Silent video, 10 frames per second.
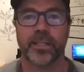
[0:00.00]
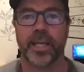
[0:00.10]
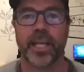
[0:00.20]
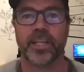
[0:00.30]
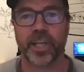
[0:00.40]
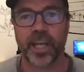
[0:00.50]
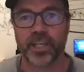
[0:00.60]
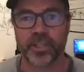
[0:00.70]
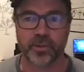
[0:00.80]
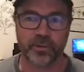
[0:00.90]

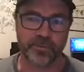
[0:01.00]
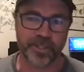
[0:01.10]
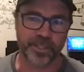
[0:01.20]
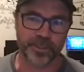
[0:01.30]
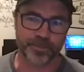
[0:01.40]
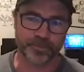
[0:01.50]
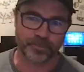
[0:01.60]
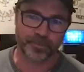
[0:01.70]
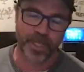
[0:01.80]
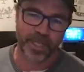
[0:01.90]
educational vehicle.
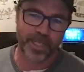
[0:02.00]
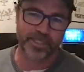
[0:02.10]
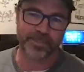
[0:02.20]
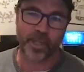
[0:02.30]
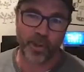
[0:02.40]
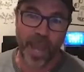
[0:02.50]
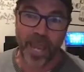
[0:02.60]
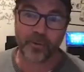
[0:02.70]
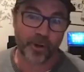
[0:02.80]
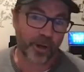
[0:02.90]
So
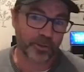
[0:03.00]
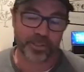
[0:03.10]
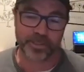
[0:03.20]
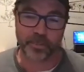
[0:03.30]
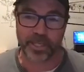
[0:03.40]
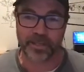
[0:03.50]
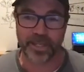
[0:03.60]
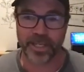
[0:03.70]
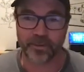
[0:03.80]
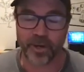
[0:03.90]
agriculture is the big
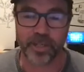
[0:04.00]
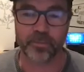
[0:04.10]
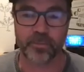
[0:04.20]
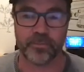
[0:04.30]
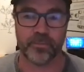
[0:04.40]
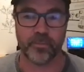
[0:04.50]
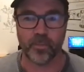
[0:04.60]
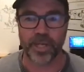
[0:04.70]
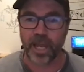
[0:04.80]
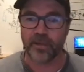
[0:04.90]
thing, right?
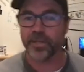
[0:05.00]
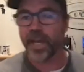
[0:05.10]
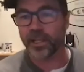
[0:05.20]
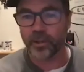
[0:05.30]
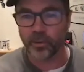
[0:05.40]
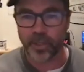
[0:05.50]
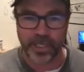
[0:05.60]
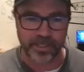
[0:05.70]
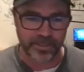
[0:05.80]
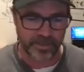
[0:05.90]
We have young little
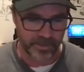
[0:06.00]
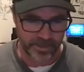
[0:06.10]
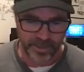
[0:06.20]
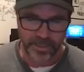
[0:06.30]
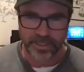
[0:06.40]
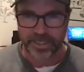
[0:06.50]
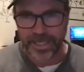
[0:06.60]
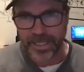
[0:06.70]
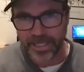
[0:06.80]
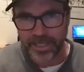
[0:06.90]
kids
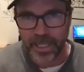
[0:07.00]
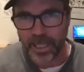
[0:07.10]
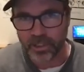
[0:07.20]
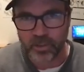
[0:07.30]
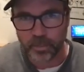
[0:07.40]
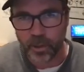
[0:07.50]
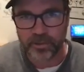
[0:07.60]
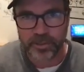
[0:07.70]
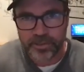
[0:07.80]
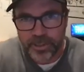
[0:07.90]
eating their lunch
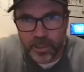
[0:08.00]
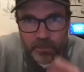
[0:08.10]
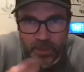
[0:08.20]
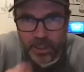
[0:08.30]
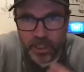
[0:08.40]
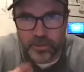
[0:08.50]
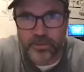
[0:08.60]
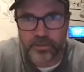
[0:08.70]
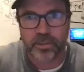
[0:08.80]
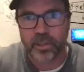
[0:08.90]
boxes in them,
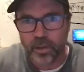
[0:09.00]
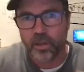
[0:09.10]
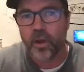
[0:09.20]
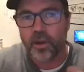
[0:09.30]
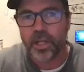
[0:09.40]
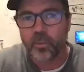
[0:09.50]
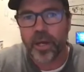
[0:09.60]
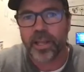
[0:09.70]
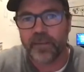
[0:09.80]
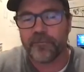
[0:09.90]
learning
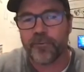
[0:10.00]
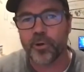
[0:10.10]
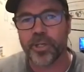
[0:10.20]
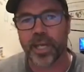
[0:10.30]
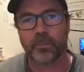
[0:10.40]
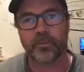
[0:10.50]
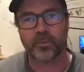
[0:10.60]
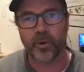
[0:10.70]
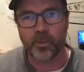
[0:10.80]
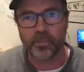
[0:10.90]
where their food comes
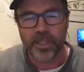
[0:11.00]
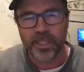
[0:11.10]
from,